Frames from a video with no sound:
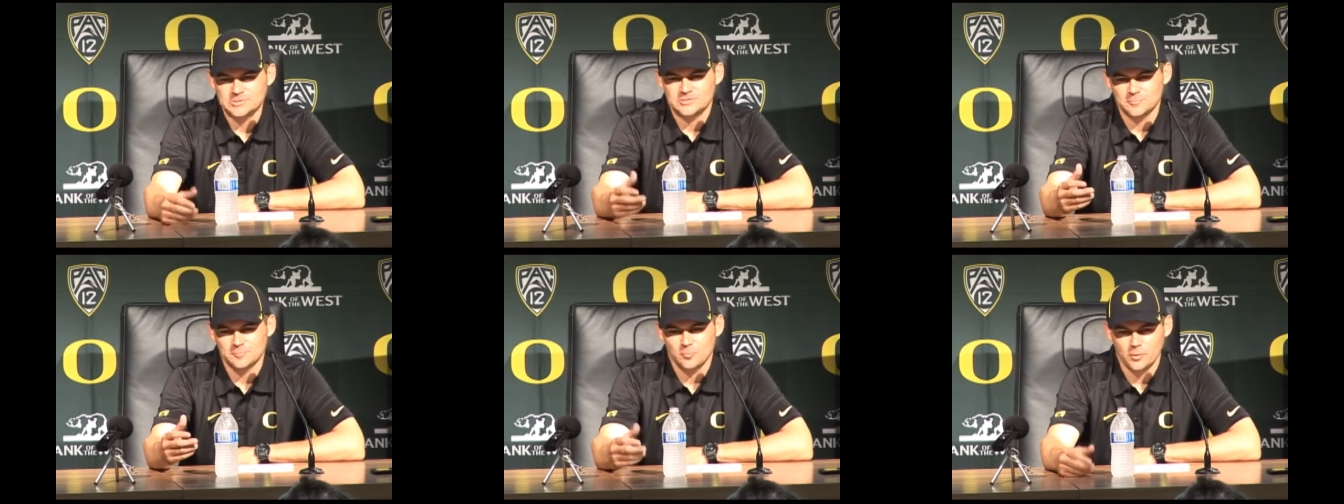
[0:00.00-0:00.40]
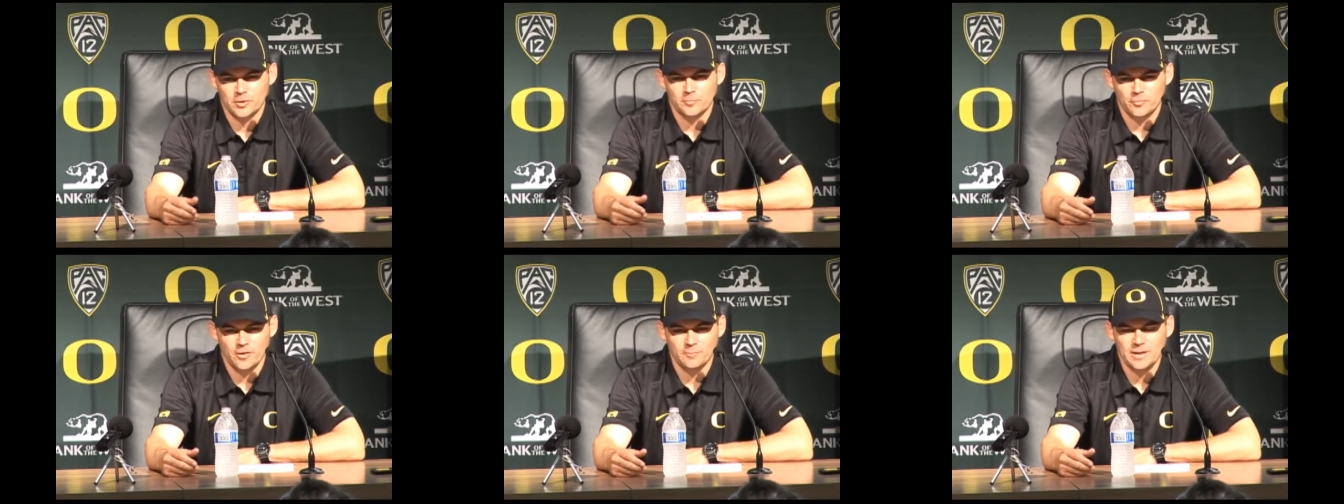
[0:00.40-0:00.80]
is a
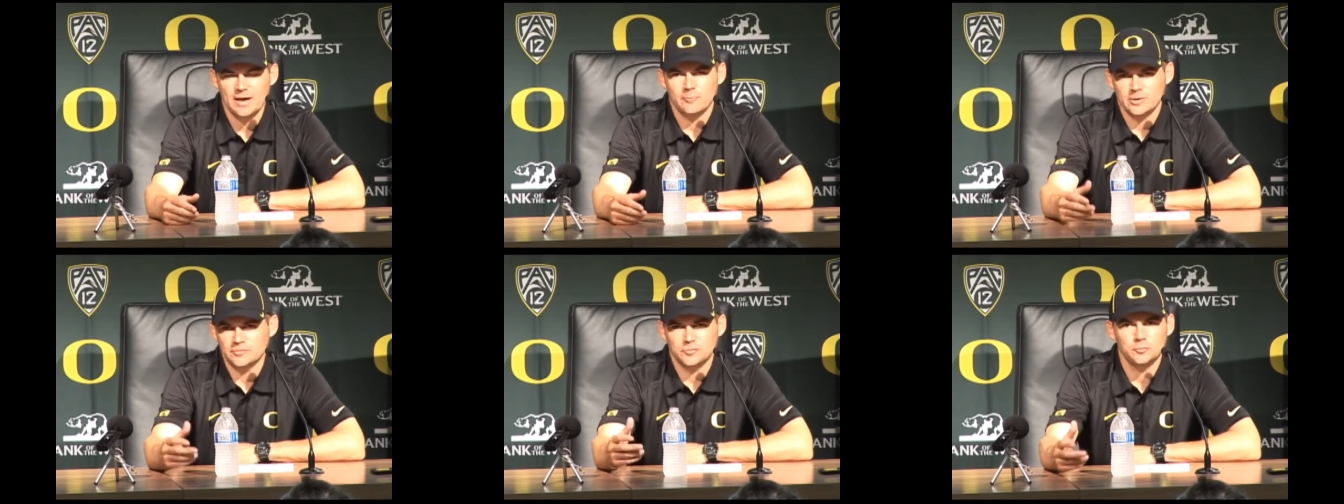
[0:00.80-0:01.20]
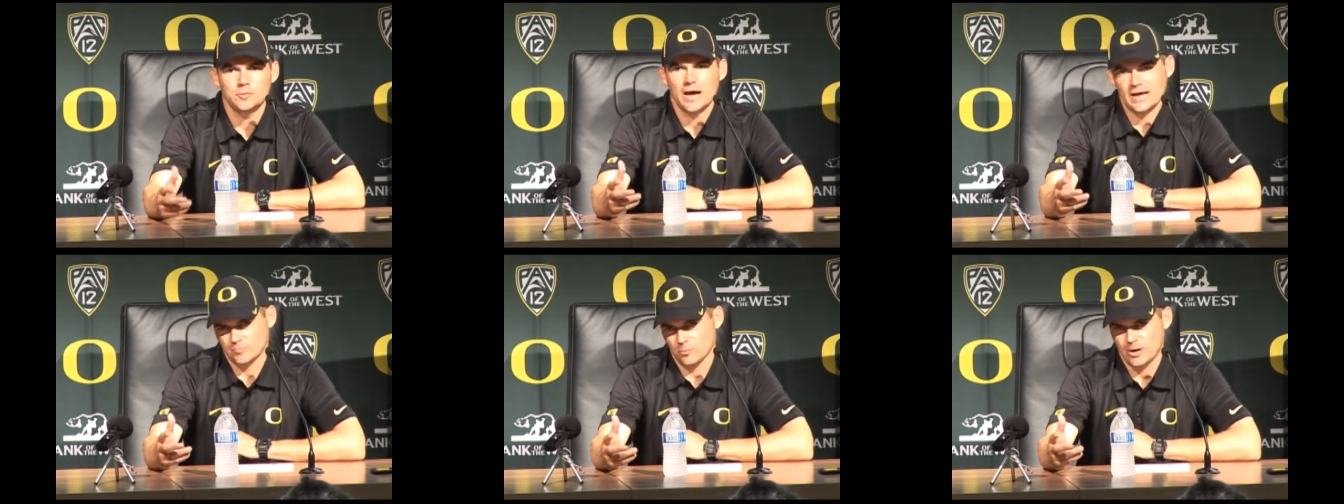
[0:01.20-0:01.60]
weird problem. How we had two
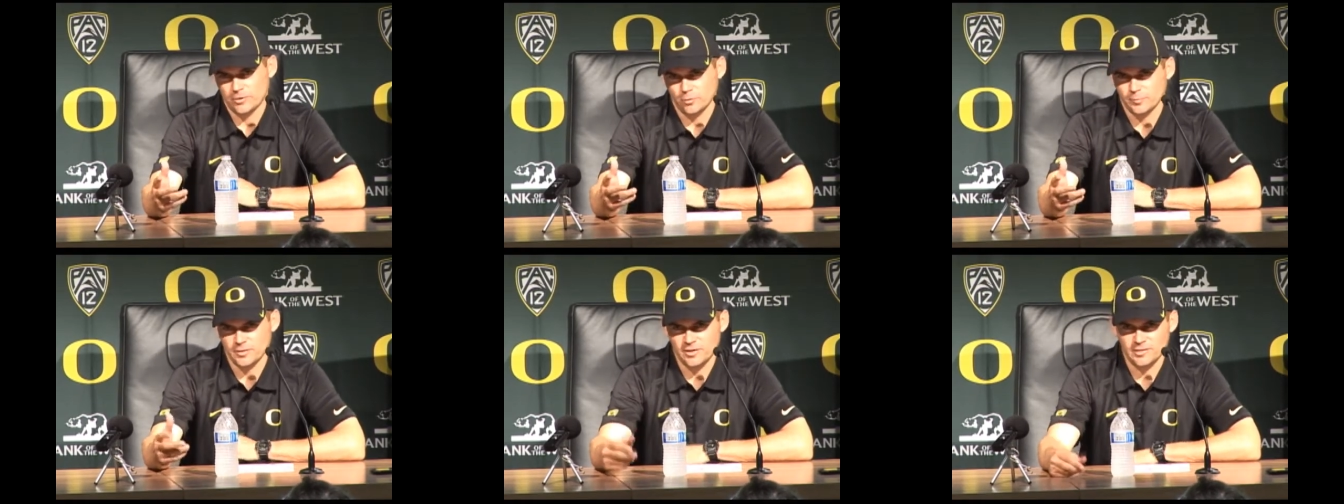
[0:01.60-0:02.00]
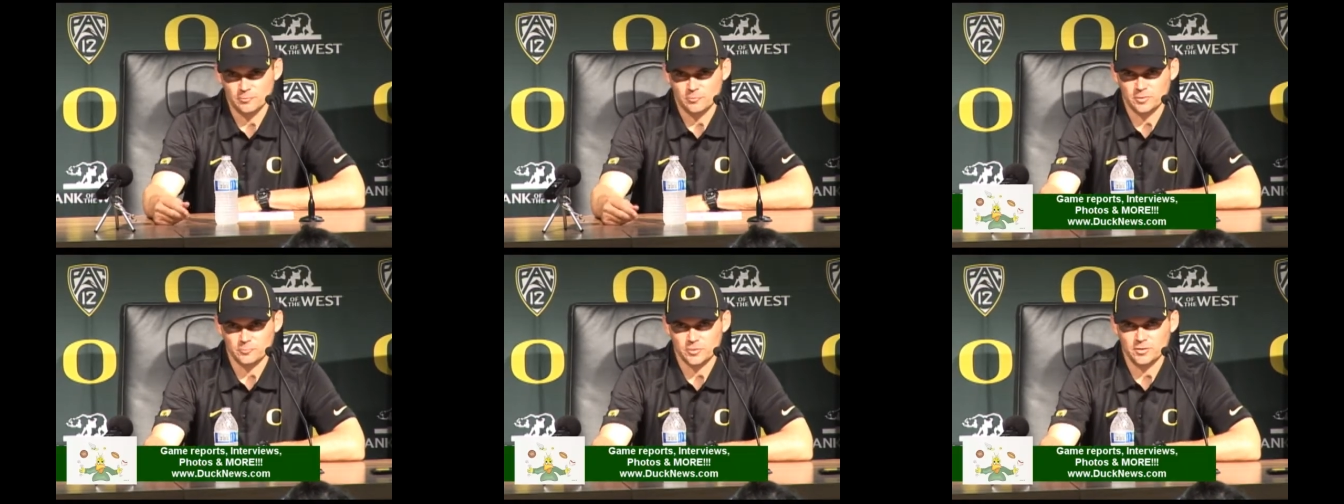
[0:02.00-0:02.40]
guys wide open on
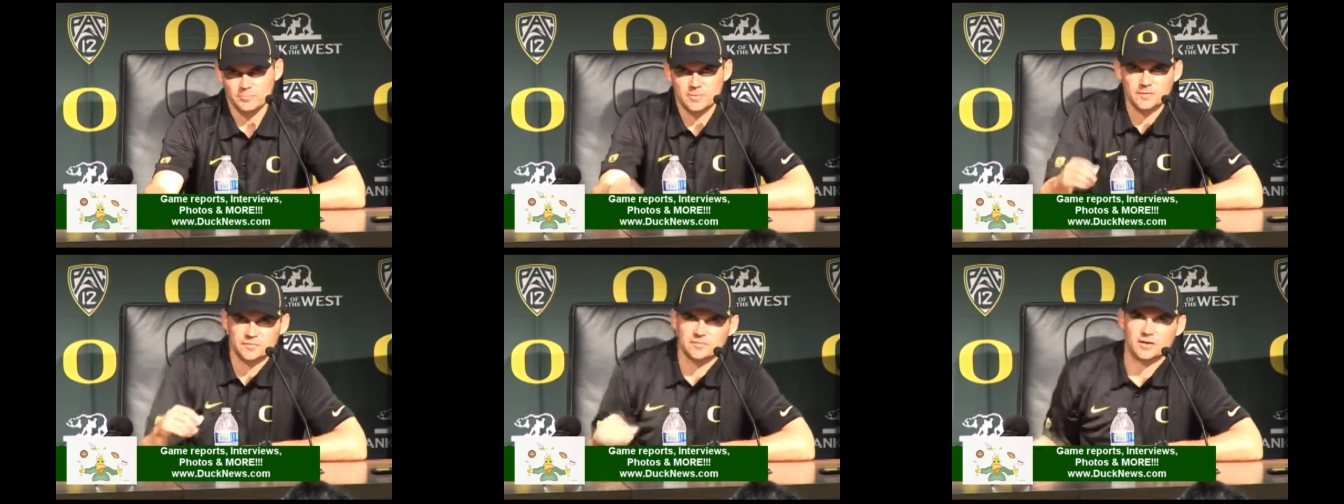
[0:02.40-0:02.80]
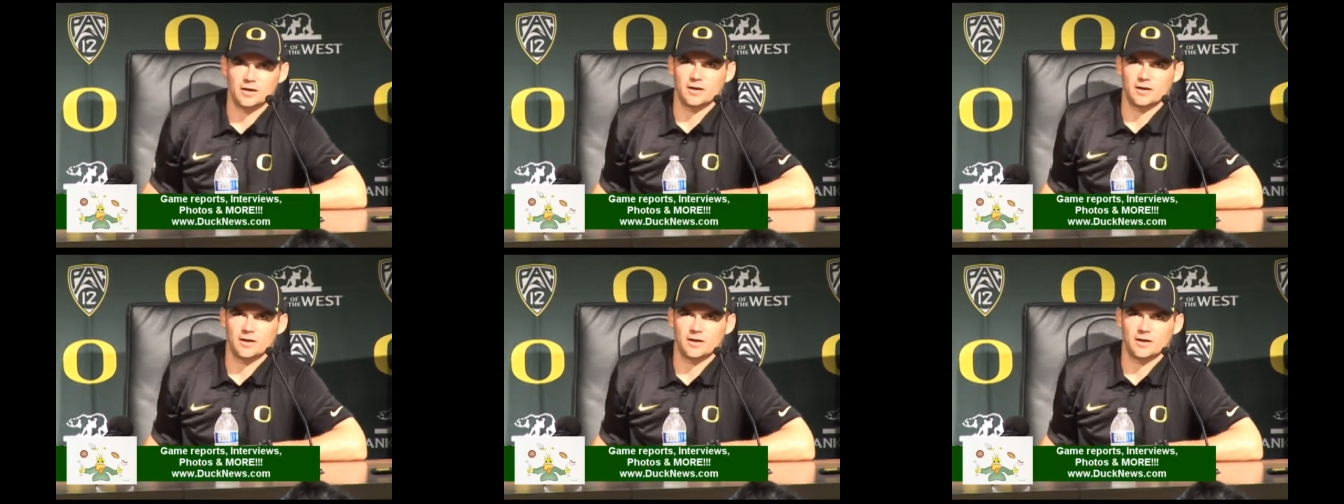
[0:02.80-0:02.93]
that one where he missed.